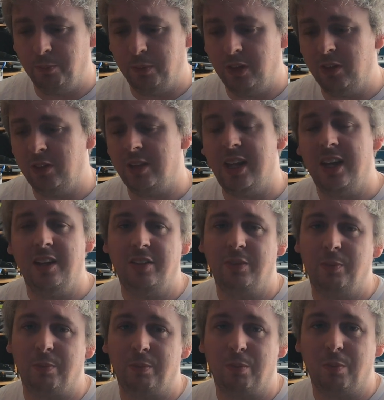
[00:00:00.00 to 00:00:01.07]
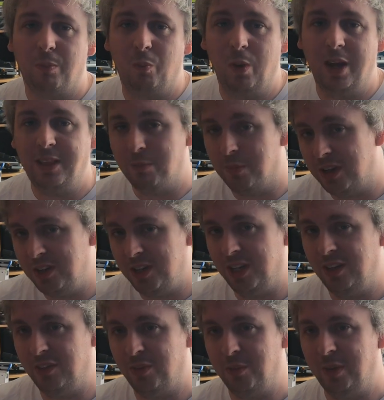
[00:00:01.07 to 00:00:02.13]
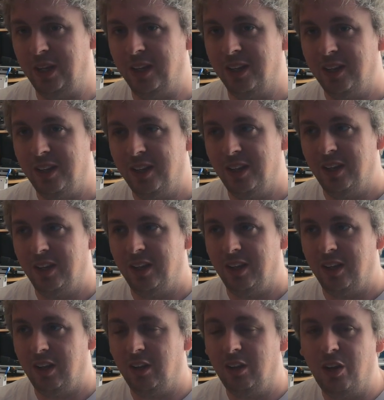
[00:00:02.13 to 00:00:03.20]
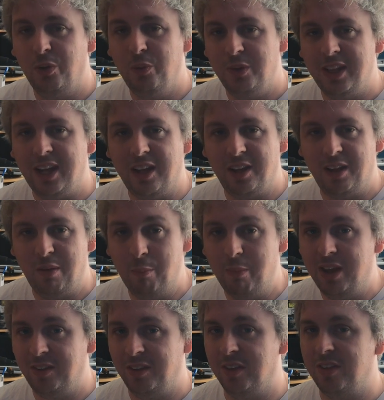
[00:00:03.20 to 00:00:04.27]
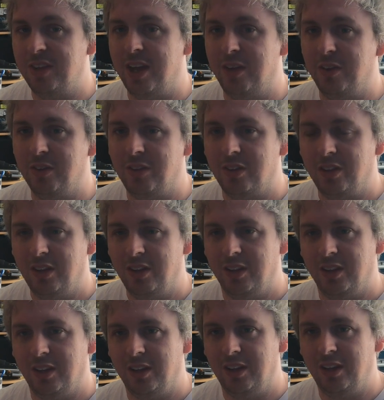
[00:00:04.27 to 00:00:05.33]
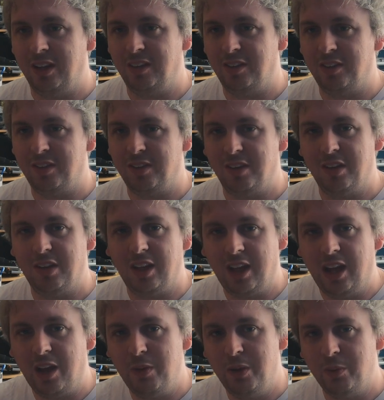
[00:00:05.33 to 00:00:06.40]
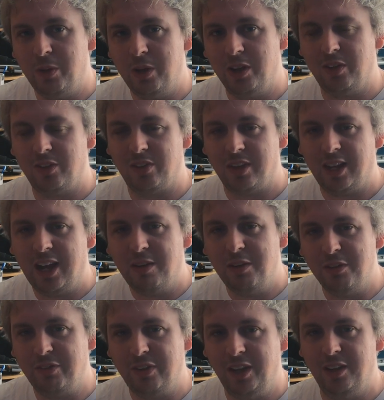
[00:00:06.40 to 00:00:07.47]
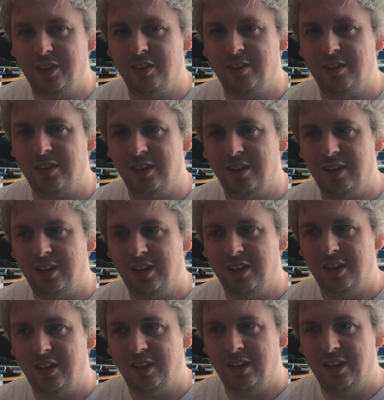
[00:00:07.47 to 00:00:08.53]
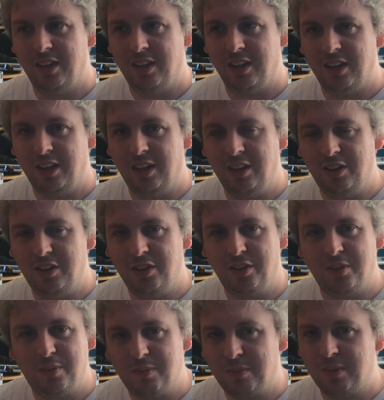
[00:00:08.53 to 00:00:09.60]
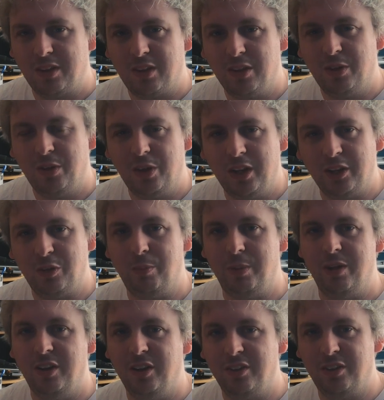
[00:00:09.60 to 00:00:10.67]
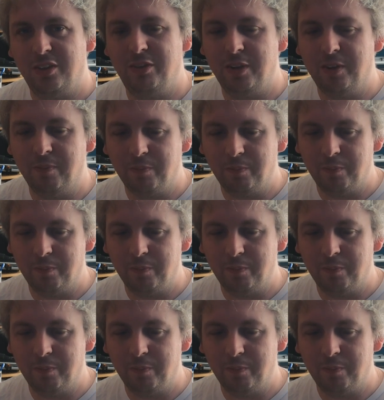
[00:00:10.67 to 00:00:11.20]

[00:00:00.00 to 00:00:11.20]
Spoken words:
because that is where the magic is for me, along with that amazing sound. It's how it works, how it feels, and just the whole experience of it.